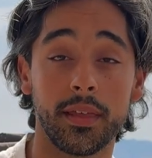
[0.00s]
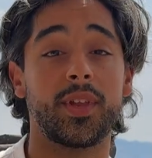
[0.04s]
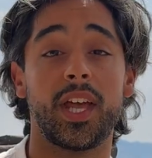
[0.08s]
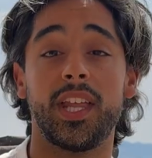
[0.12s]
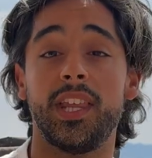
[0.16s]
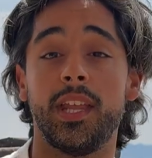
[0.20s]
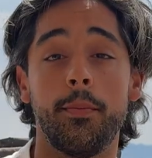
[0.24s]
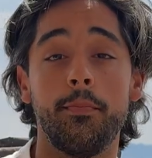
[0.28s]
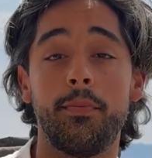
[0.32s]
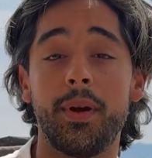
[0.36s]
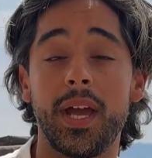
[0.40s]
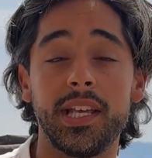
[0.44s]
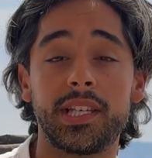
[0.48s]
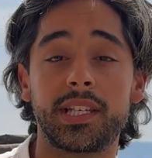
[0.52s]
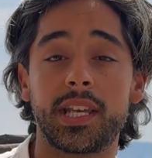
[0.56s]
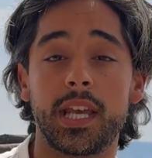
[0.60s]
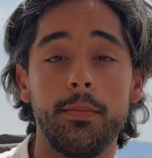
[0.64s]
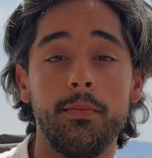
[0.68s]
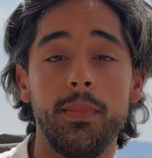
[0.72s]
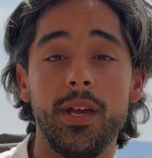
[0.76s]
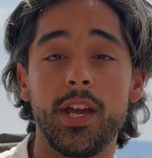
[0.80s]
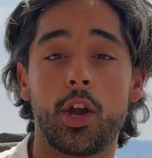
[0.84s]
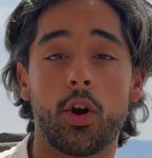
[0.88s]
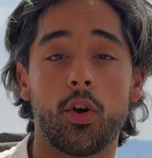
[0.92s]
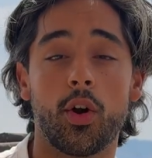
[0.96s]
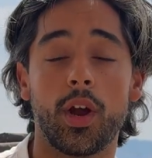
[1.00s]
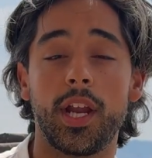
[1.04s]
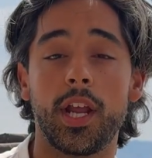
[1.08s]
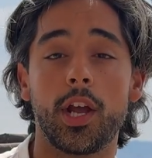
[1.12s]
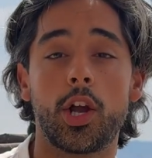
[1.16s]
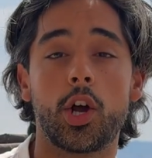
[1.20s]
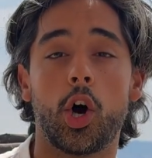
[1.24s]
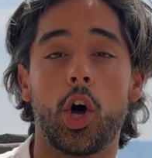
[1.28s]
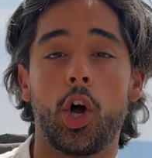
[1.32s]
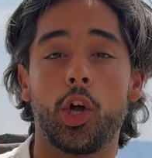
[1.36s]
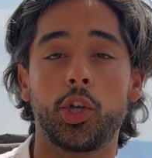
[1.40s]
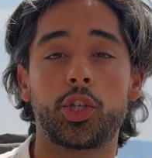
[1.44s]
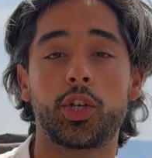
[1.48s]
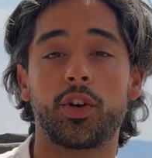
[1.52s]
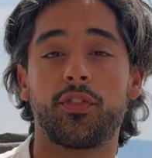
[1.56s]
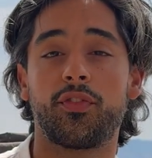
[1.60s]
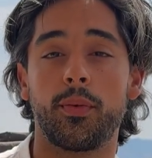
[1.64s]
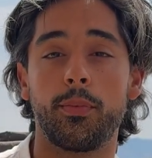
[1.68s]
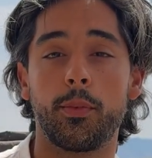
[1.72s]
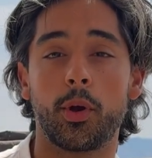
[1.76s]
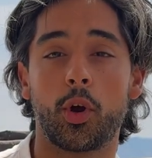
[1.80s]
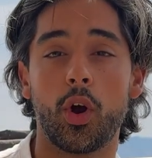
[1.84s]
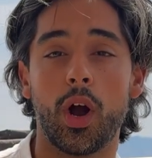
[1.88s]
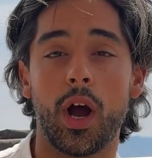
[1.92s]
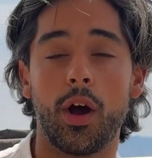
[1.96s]
And then basically me creating culture from
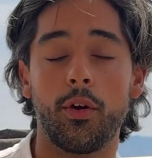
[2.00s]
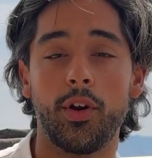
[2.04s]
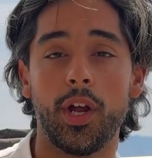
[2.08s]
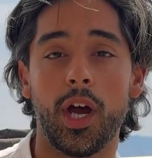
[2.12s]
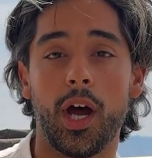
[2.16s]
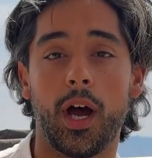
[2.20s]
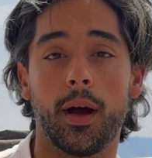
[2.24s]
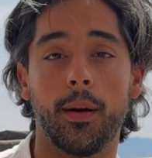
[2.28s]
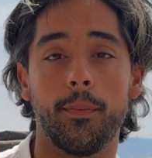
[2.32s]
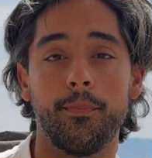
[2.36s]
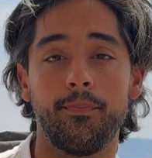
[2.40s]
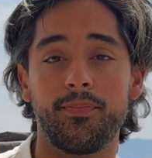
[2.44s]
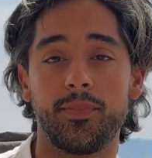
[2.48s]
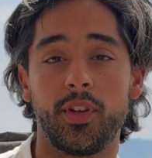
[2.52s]
the ground up.